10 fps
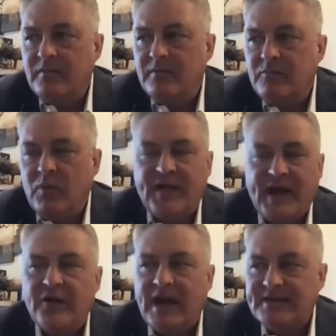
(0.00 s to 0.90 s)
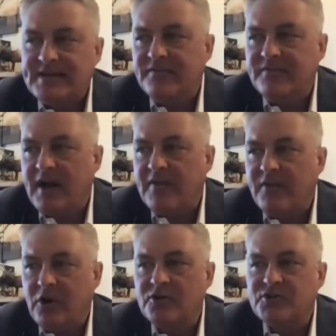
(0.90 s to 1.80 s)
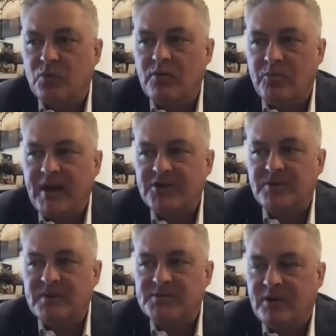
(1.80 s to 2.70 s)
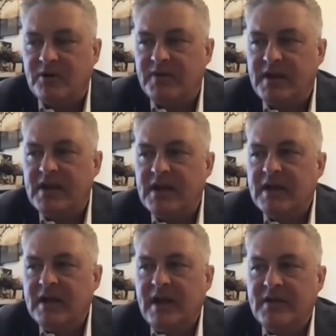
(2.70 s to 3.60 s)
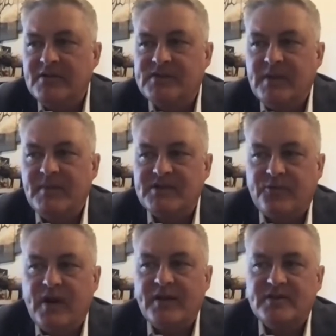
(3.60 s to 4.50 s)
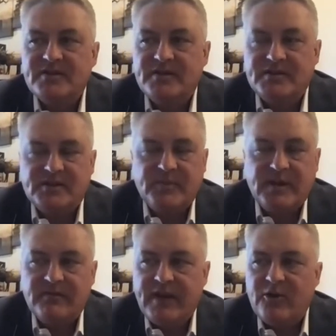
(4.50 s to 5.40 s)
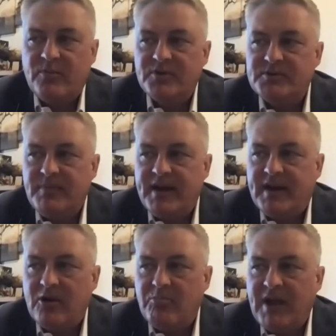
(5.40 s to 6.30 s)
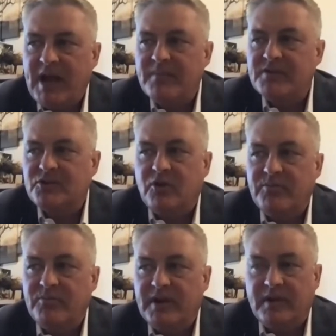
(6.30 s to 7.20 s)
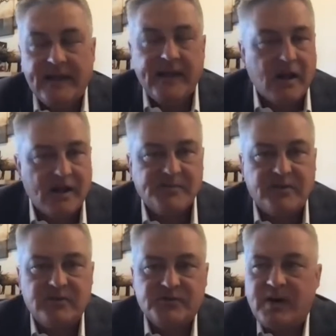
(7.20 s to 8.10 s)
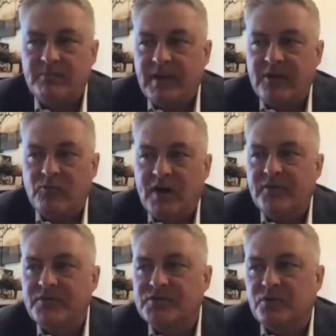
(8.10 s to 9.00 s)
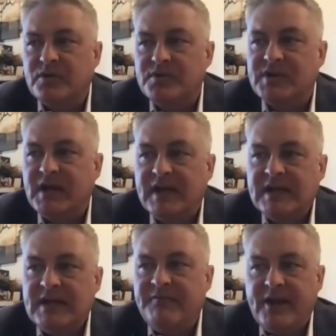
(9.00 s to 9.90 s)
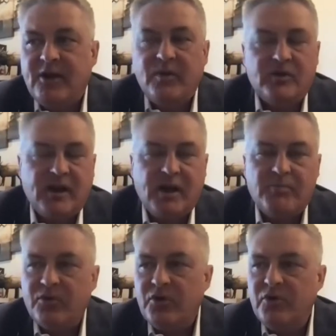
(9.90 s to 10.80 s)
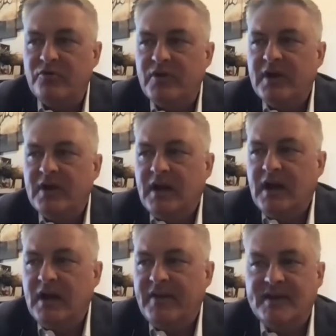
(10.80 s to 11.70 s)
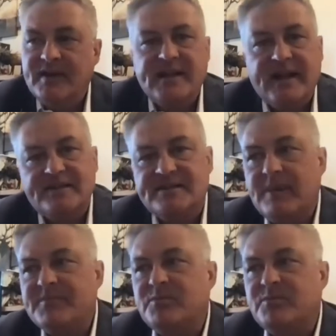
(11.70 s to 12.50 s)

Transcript: without identifying the nurse or the patient, Miss Murphy, CMS threatens to suspend Vanderbilt's Medicare payments, crippling any hospital's main revenue source if Vanderbilt cannot prove that it has taken steps